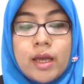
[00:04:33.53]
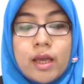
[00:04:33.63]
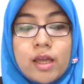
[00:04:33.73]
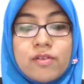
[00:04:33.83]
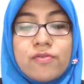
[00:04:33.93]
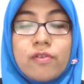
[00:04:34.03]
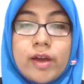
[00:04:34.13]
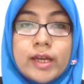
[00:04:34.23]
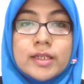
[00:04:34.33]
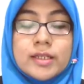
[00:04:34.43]

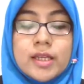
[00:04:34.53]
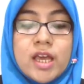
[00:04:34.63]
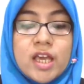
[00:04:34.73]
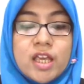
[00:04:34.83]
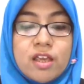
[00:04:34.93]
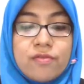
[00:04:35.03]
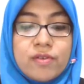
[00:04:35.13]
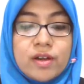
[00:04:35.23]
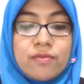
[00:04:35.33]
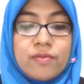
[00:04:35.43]
influence,
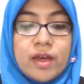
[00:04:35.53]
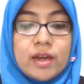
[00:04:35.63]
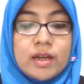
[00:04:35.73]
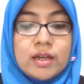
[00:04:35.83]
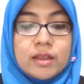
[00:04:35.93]
even very